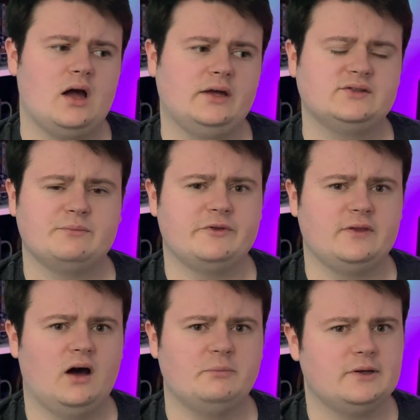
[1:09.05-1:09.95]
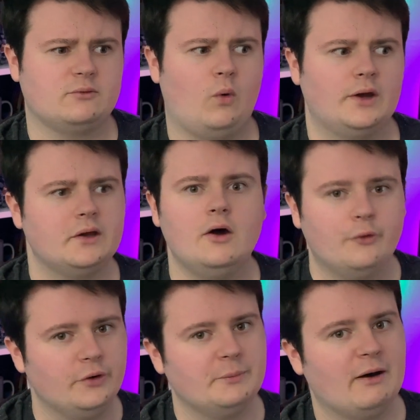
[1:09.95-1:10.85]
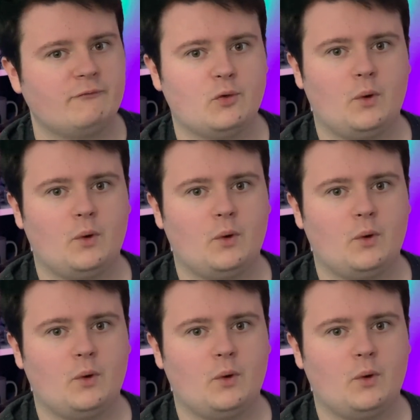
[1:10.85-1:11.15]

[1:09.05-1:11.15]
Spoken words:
is something that I've been quite annoyed about for a